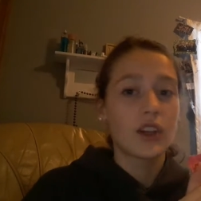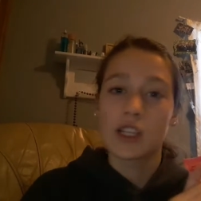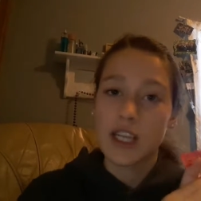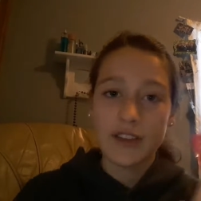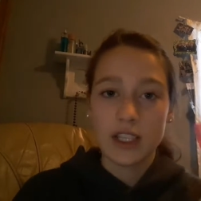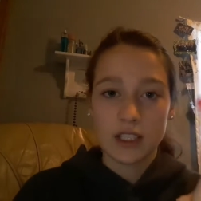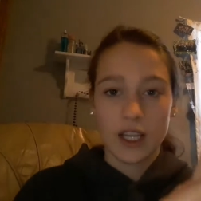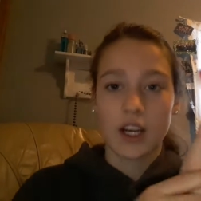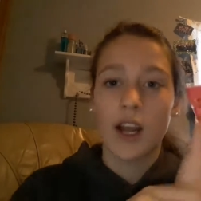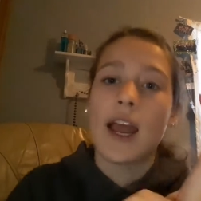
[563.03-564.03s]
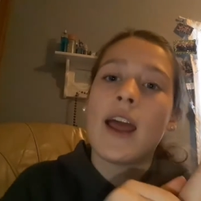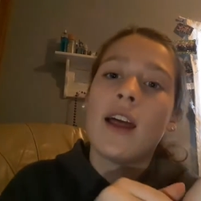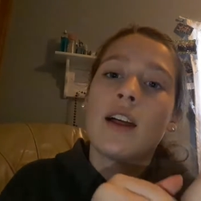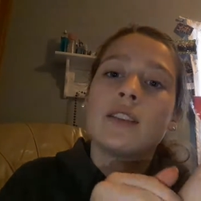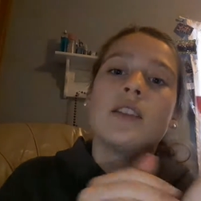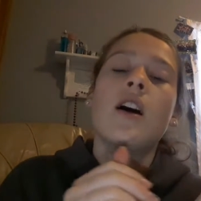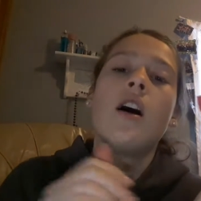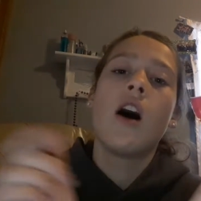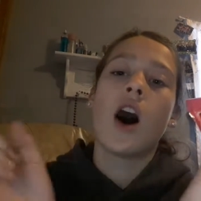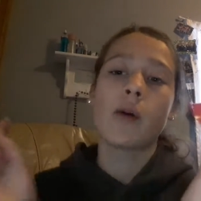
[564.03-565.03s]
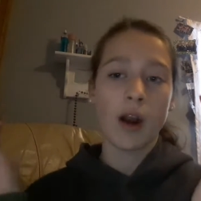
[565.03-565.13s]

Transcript: gonna save this later and I'll